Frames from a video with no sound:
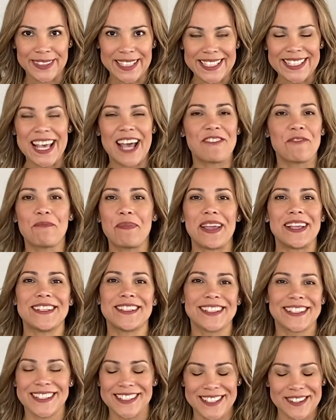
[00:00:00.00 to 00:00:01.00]
let's have
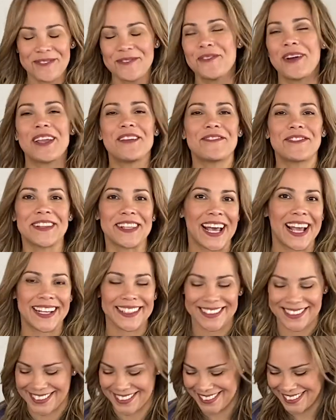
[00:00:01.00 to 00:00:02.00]
patience and wait for that.